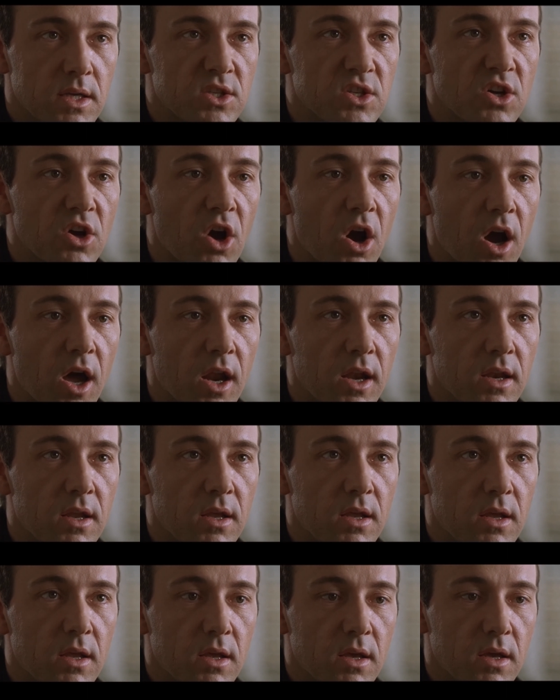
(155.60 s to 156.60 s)
He's gone.
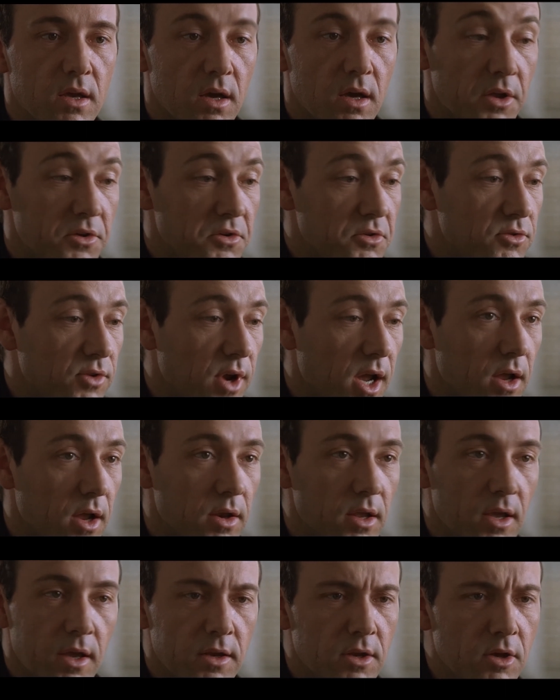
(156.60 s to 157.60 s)

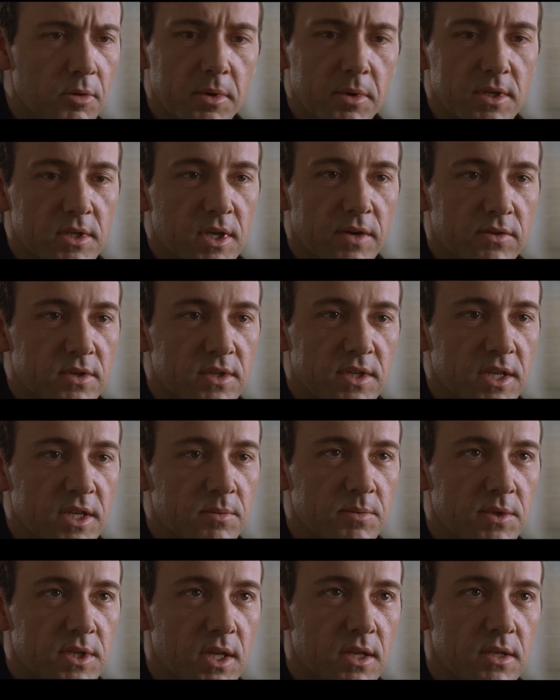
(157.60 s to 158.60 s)
Underground. Nobody's ever seen
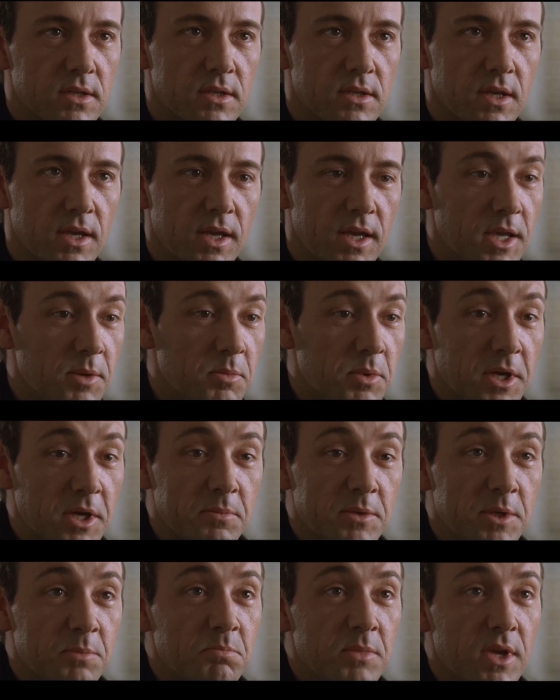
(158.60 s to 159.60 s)
him since. He
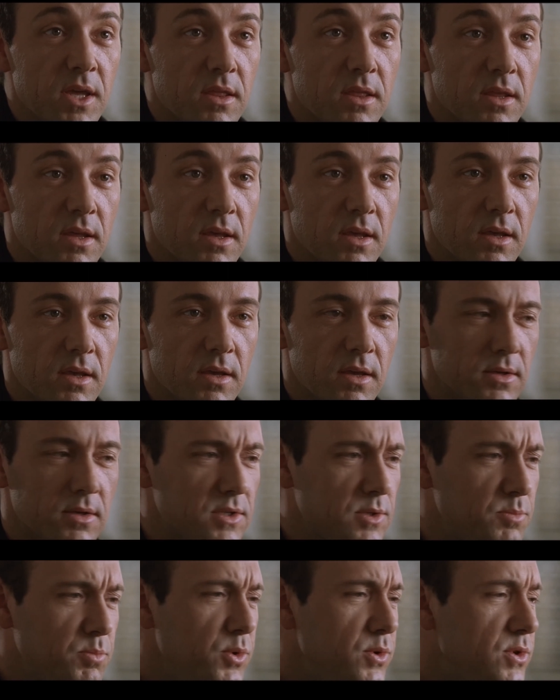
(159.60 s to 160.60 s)
becomes a myth, a
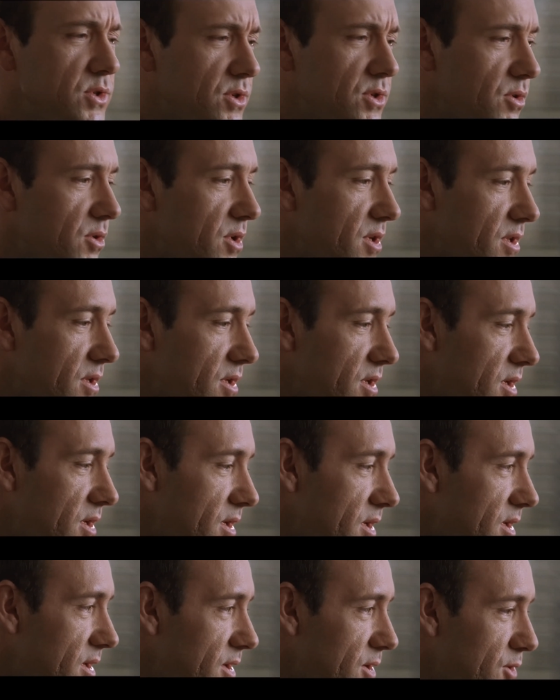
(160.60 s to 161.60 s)
spook story that
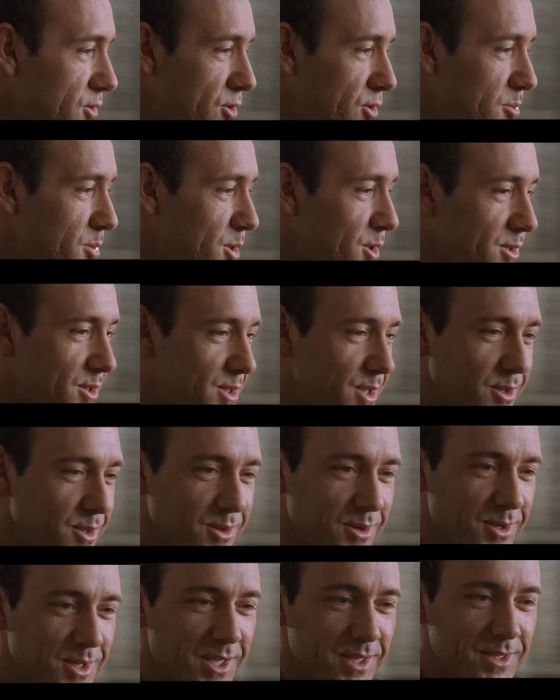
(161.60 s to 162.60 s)
criminals tell
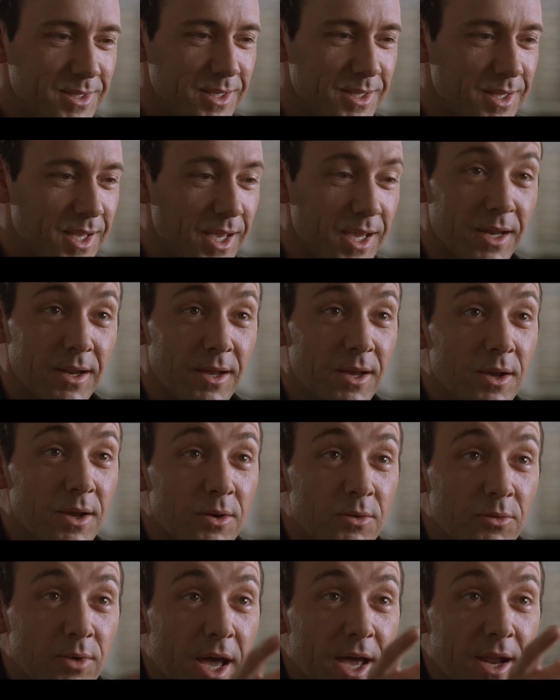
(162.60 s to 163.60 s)
their kids at night.
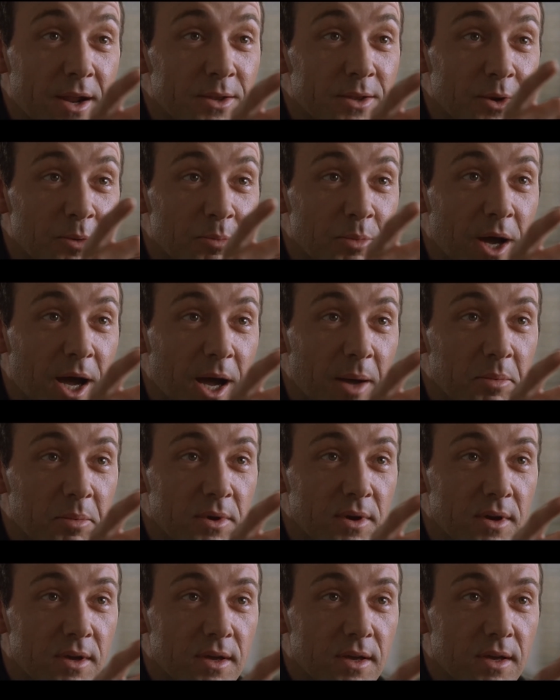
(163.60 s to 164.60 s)
Rat on your pop,
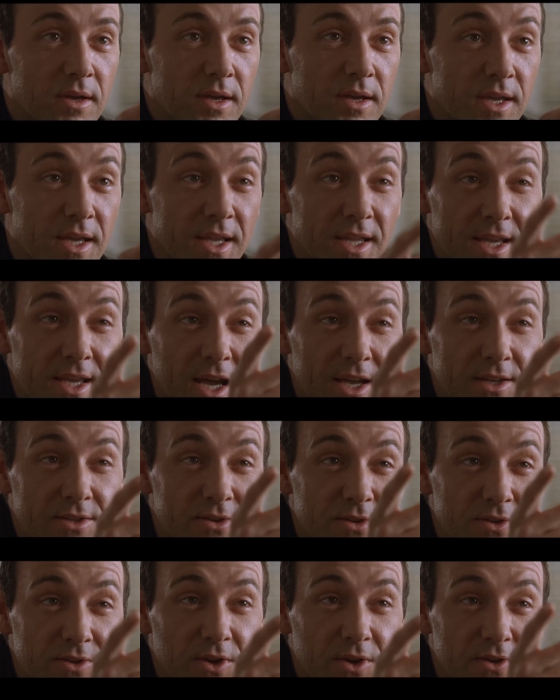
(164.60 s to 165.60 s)
and
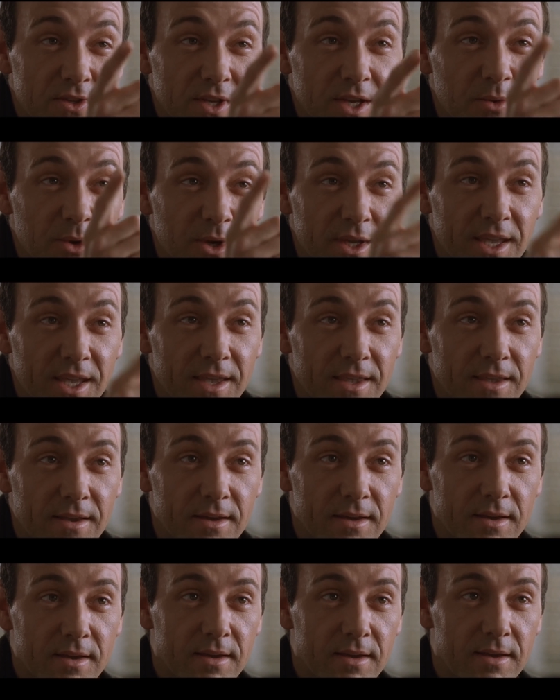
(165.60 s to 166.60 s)
Keyser Soze will get you.